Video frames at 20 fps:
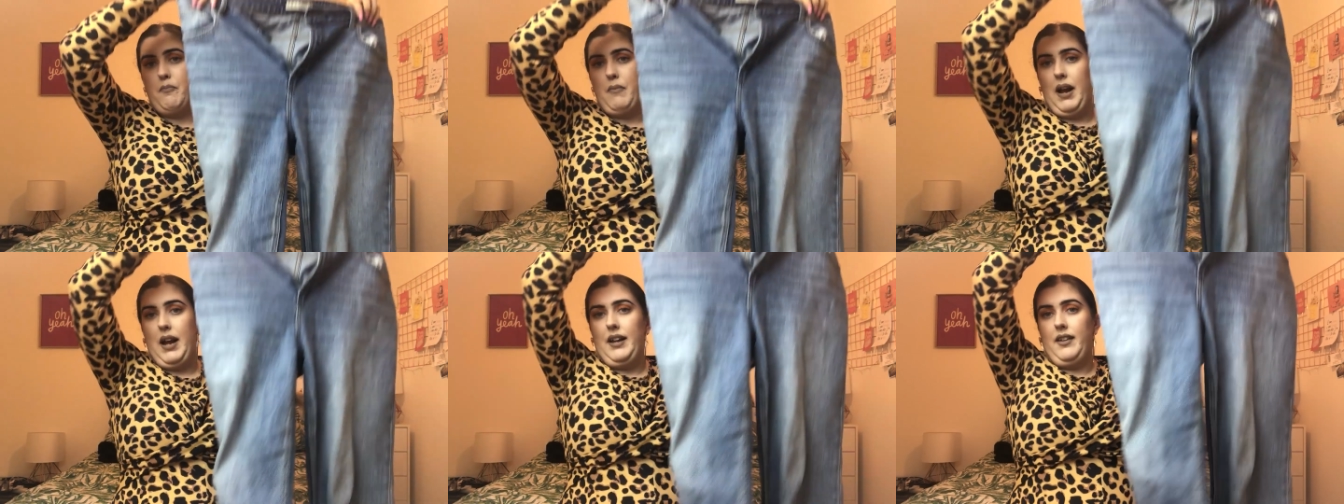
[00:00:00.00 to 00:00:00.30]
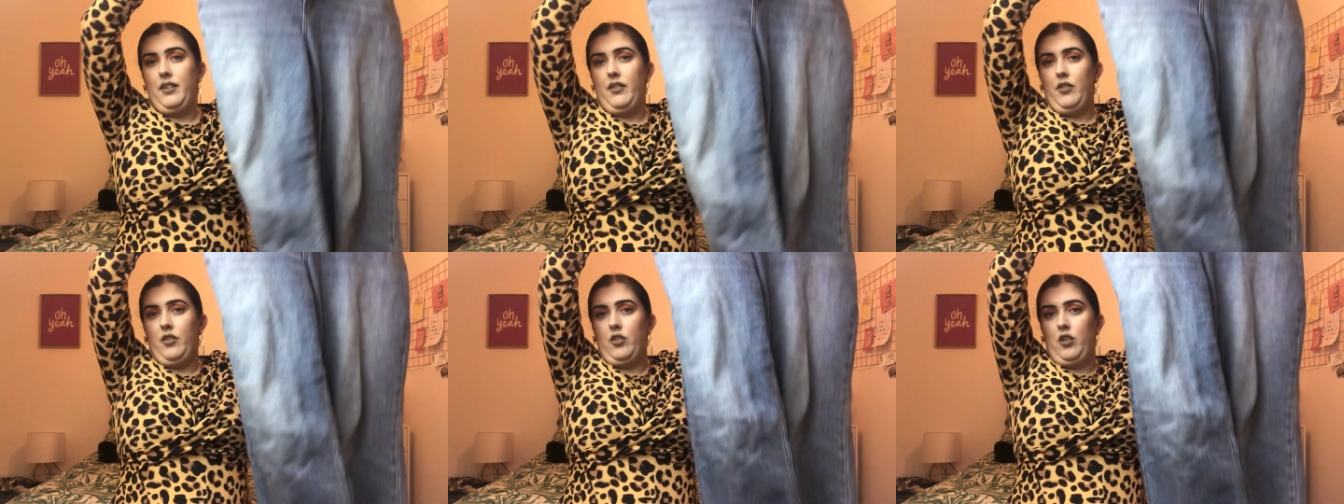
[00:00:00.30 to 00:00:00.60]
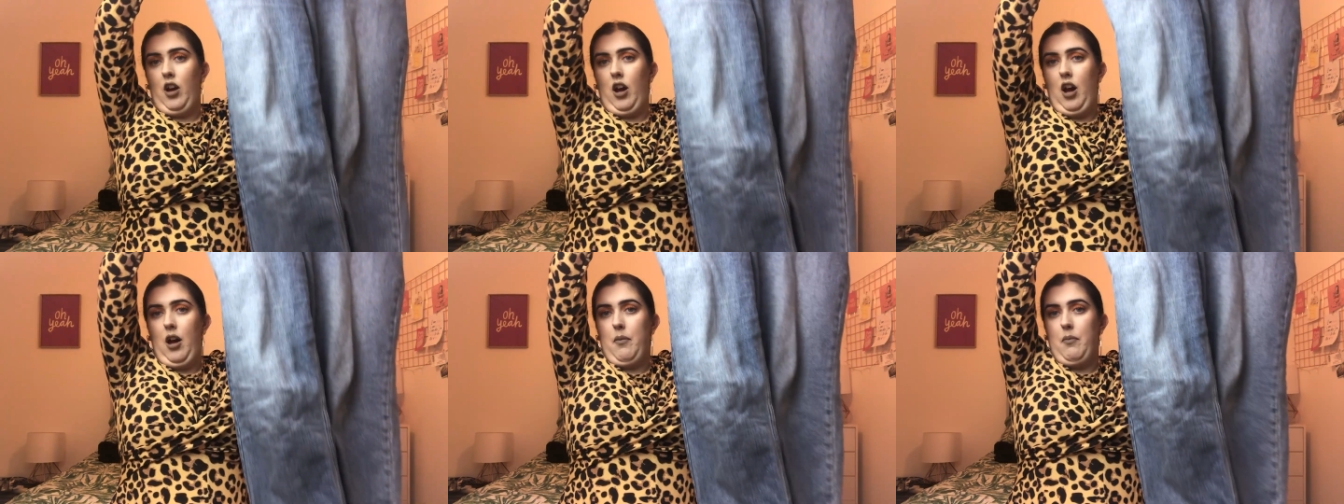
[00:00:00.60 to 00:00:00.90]
base on the
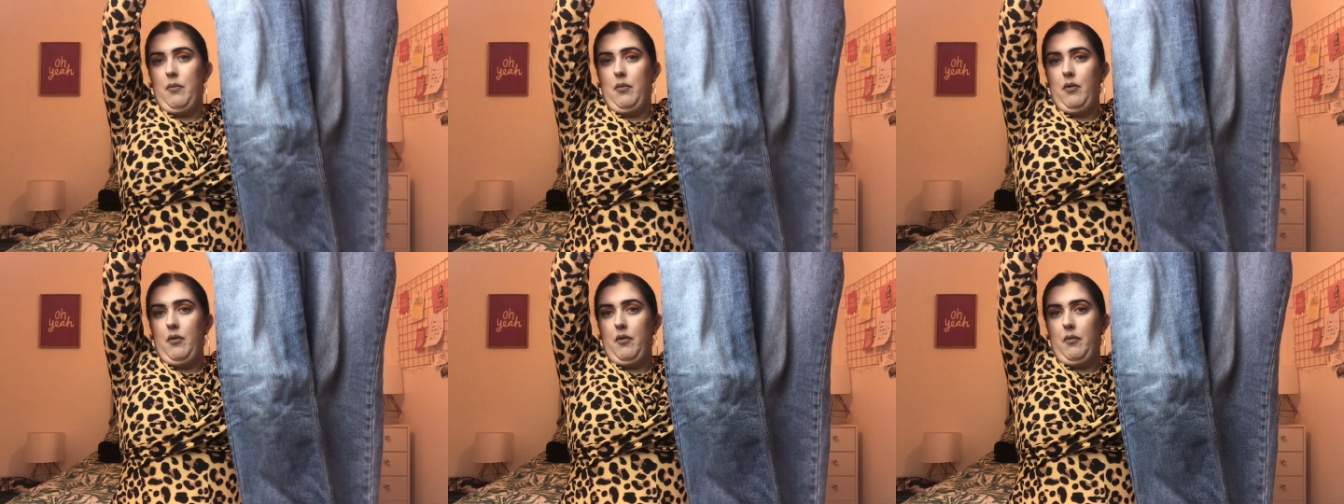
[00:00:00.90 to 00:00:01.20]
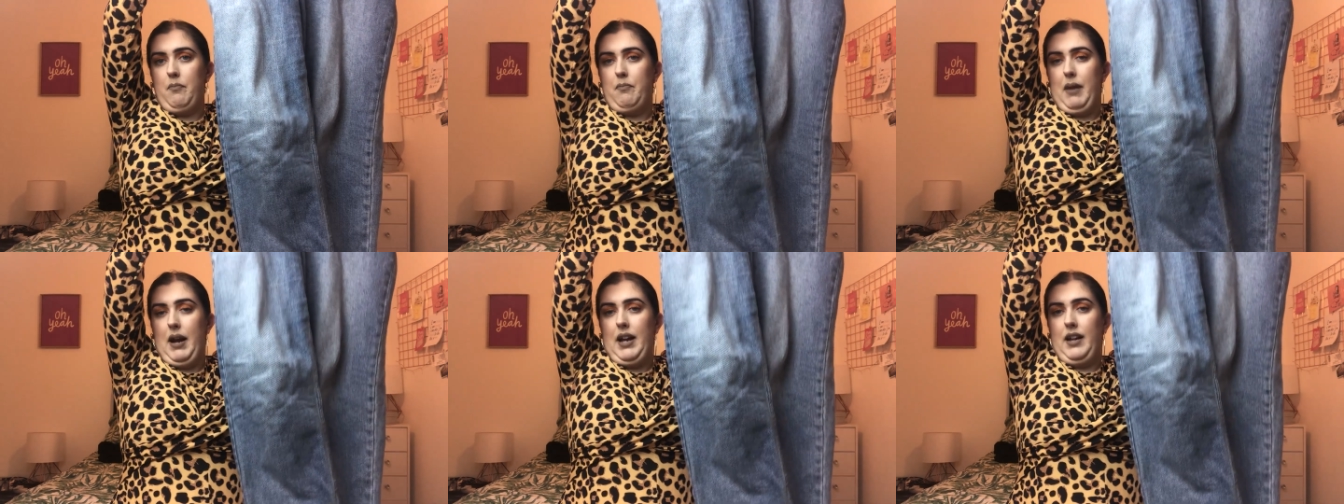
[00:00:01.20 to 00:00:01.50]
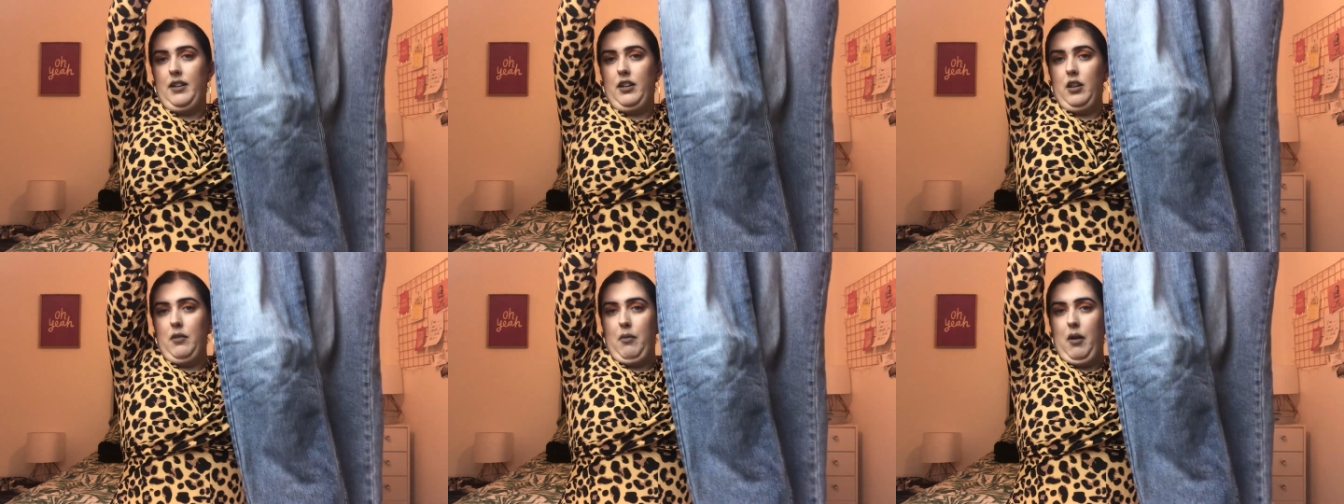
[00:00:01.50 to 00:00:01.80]
top,
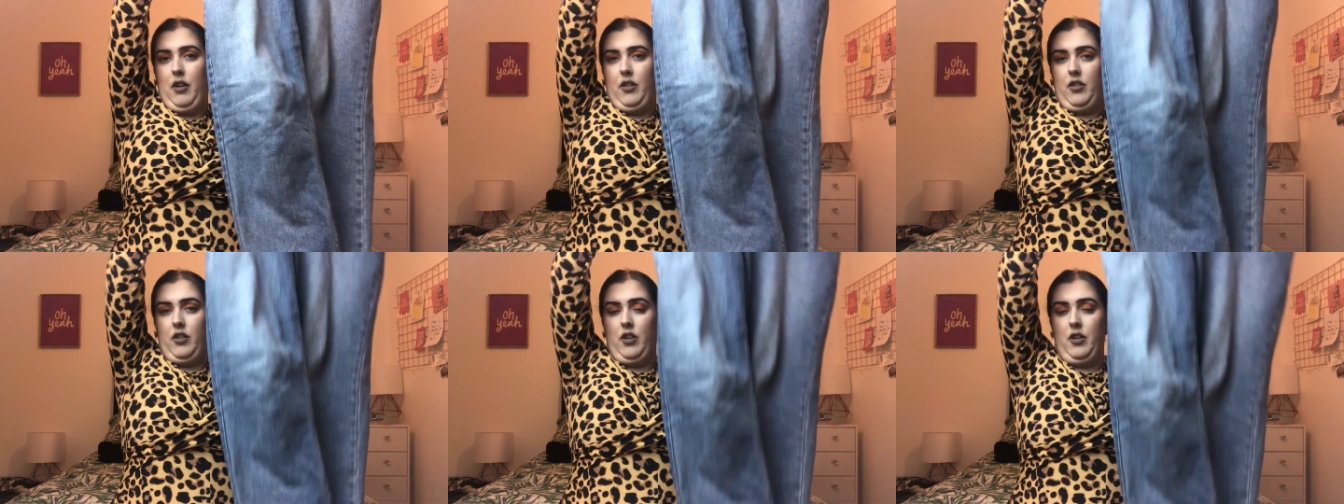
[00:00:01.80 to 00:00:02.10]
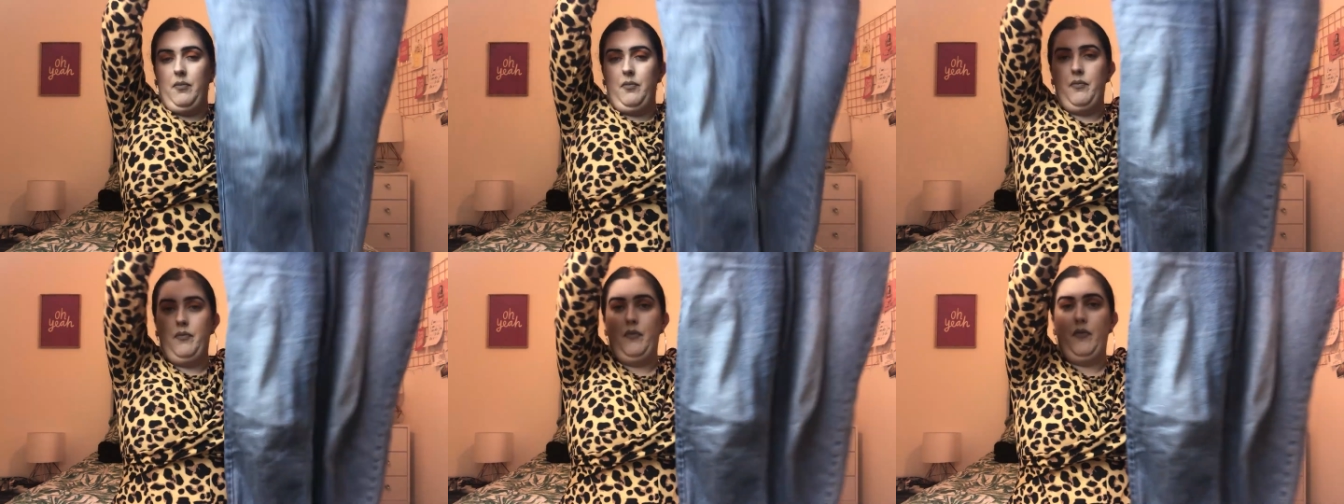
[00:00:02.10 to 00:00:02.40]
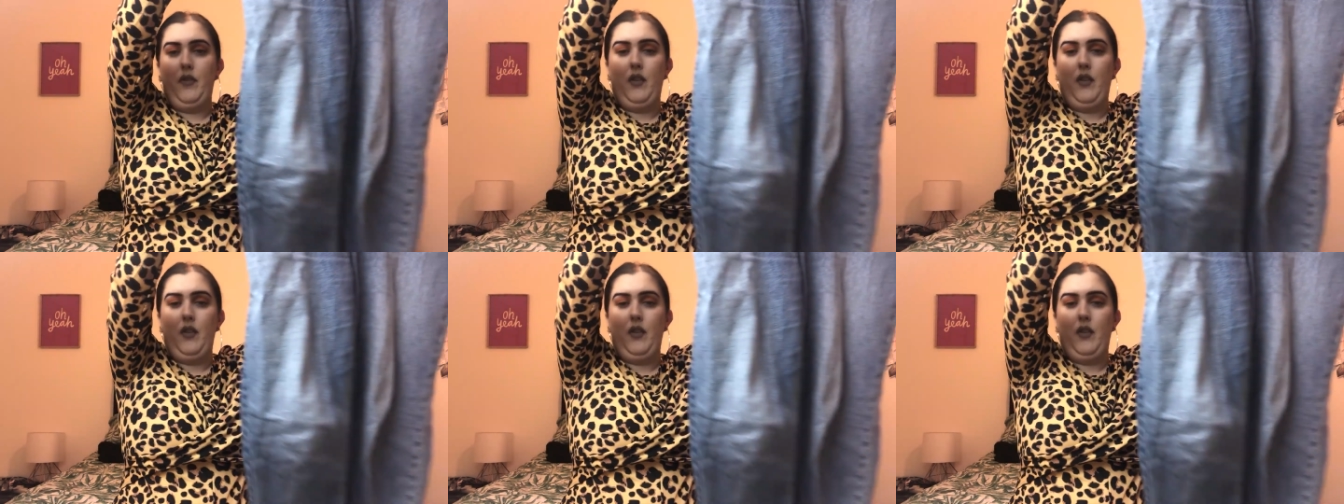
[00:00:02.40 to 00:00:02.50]
base on the bottom.